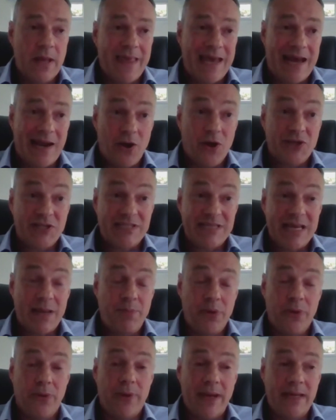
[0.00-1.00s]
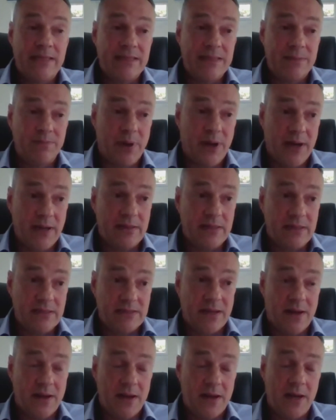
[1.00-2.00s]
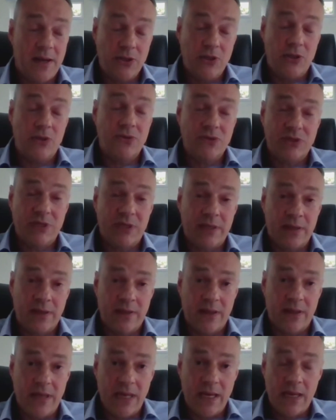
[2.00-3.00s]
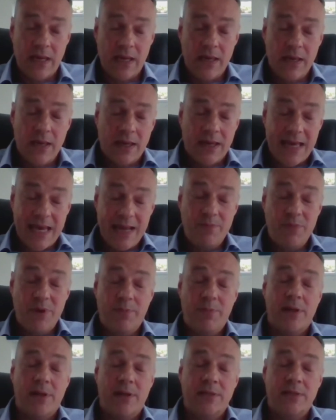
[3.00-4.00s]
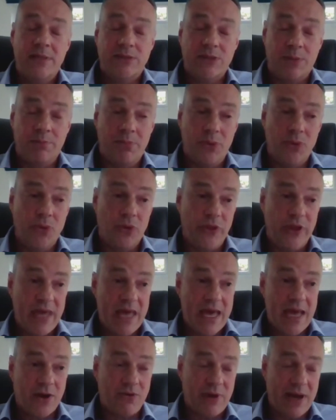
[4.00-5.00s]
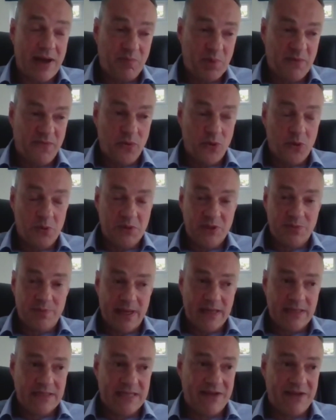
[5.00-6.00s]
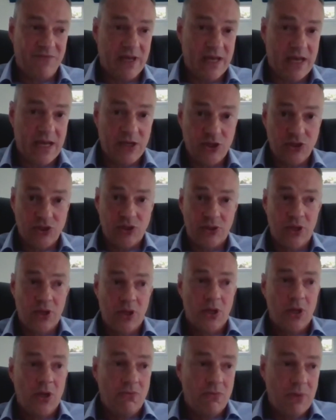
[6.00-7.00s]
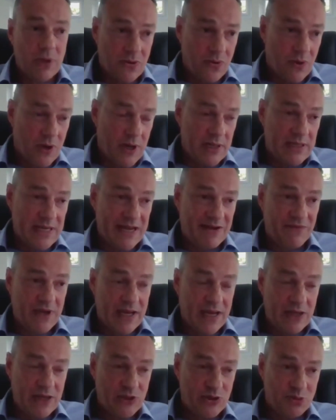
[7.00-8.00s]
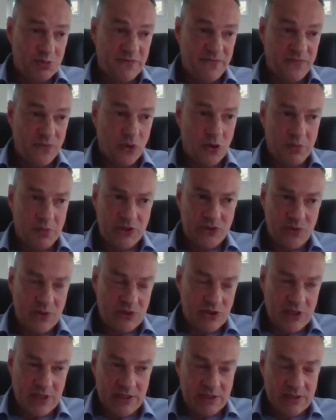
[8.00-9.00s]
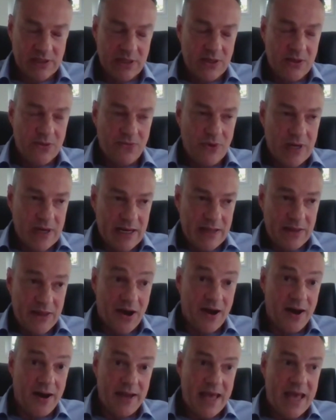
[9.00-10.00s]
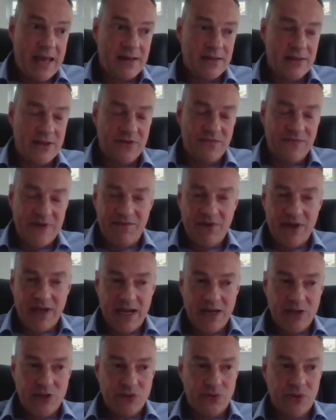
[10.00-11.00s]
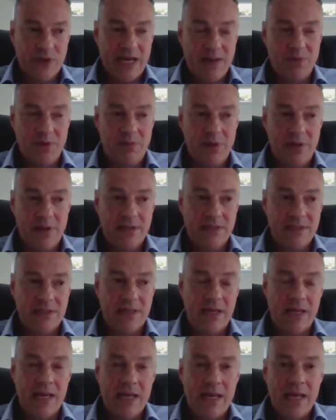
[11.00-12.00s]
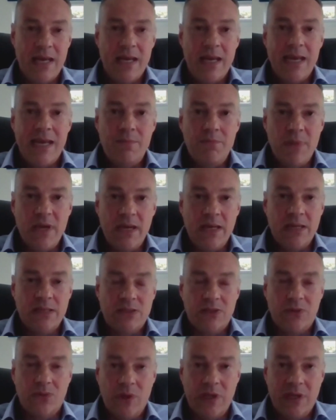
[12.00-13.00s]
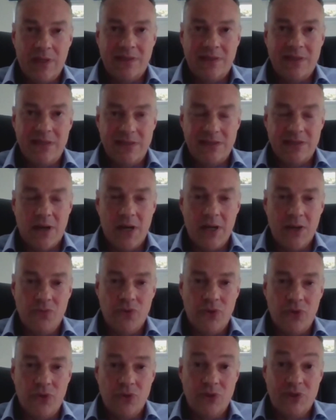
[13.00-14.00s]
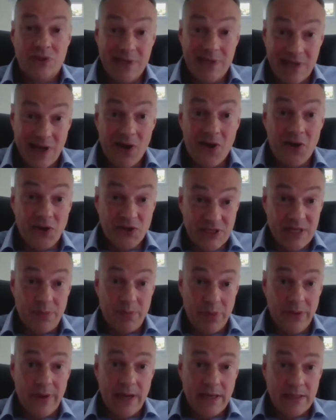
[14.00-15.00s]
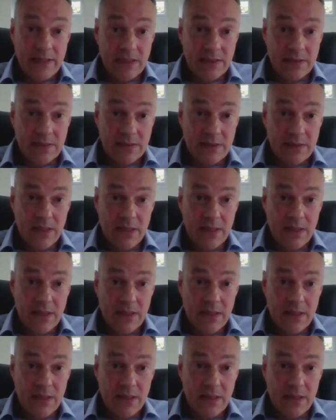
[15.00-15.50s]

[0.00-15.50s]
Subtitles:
that are separated by design using the capabilities on board the aircraft, performance-based navigation, required navigational performance, which is really the high end of navigational capability, it means that we can design routes that are separated,